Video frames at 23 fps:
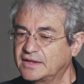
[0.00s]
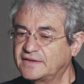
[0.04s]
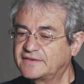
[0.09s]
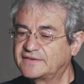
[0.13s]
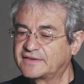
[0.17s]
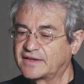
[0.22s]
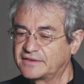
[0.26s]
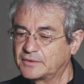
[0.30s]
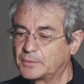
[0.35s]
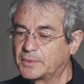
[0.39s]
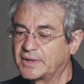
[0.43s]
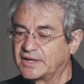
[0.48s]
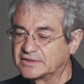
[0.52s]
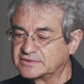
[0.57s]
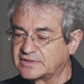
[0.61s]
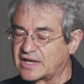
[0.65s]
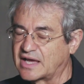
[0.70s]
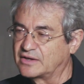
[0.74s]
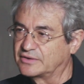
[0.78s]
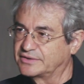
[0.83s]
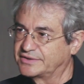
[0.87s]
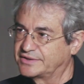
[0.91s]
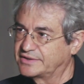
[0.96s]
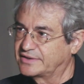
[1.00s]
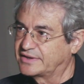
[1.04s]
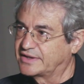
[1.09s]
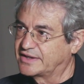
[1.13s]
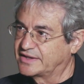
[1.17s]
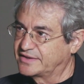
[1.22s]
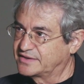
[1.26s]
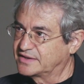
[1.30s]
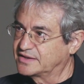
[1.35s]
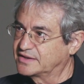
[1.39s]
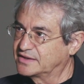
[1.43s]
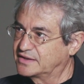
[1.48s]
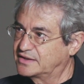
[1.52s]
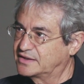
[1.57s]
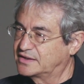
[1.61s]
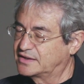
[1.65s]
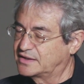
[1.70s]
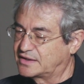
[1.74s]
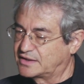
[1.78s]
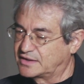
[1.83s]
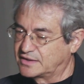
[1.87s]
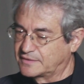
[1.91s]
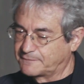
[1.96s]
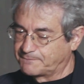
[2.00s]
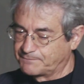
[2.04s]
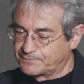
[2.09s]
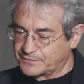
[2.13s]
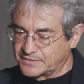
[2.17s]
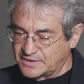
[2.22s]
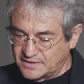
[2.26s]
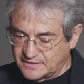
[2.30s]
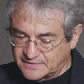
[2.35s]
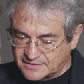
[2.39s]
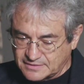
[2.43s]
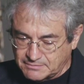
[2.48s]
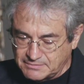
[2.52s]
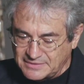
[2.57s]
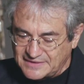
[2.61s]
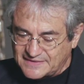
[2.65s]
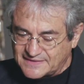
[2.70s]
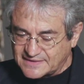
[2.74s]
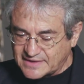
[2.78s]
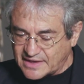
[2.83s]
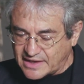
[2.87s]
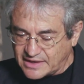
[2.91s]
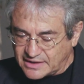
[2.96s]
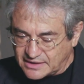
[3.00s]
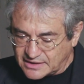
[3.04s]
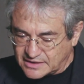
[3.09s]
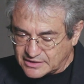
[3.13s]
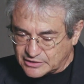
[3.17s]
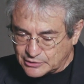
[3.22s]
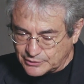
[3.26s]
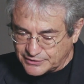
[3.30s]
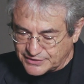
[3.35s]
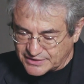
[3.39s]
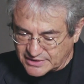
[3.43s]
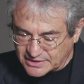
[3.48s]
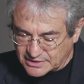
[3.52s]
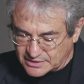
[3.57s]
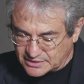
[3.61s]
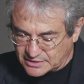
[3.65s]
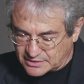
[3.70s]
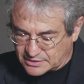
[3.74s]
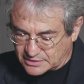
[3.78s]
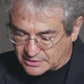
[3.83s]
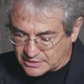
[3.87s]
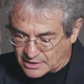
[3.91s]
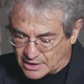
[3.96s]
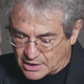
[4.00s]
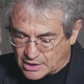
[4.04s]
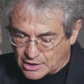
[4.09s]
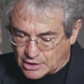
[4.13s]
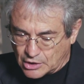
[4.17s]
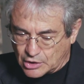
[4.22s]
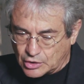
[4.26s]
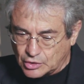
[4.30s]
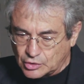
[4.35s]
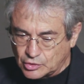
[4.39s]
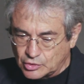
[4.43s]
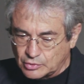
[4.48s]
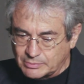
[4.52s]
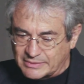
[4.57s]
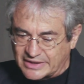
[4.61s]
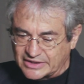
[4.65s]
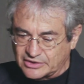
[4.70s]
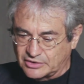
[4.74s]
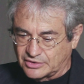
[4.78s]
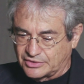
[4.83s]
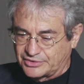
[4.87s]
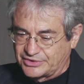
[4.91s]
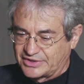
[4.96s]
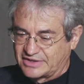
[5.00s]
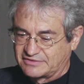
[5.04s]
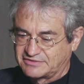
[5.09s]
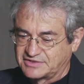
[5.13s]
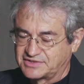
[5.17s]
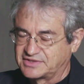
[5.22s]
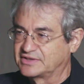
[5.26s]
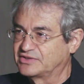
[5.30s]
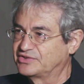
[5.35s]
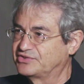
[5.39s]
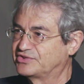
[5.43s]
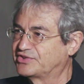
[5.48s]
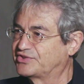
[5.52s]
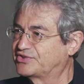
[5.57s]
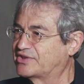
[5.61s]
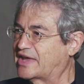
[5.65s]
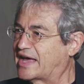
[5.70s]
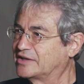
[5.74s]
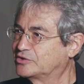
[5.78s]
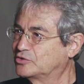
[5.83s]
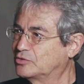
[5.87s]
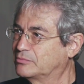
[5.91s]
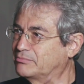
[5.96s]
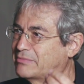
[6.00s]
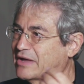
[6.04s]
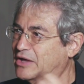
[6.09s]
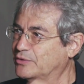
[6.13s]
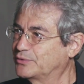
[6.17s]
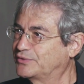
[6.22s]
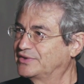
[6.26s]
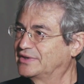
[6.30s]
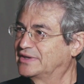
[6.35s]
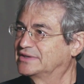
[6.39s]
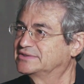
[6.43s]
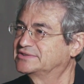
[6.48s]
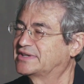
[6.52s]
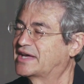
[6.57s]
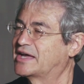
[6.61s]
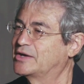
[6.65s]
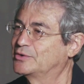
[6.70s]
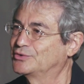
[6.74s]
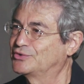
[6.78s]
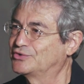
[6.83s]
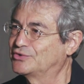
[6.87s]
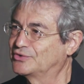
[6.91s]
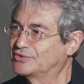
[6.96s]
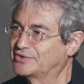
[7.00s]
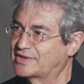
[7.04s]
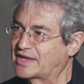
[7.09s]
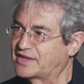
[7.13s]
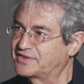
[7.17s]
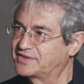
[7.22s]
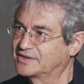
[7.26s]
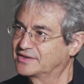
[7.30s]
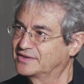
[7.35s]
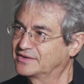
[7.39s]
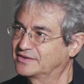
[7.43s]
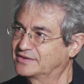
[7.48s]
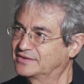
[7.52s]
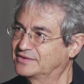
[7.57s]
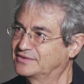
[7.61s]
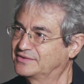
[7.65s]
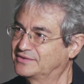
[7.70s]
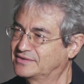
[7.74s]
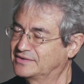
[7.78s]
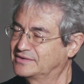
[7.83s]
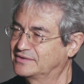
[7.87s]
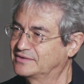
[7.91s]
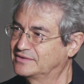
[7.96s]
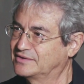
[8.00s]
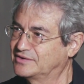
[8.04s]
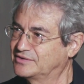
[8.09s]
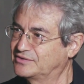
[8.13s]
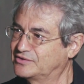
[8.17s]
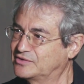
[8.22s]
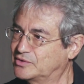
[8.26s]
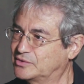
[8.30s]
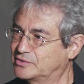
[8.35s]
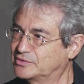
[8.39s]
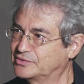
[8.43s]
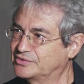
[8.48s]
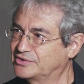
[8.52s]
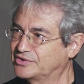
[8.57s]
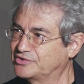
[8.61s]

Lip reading: It's the other way around, I think. It's a mistake to think, oh my God, everything is just atom bouncing around, so nothing, there's no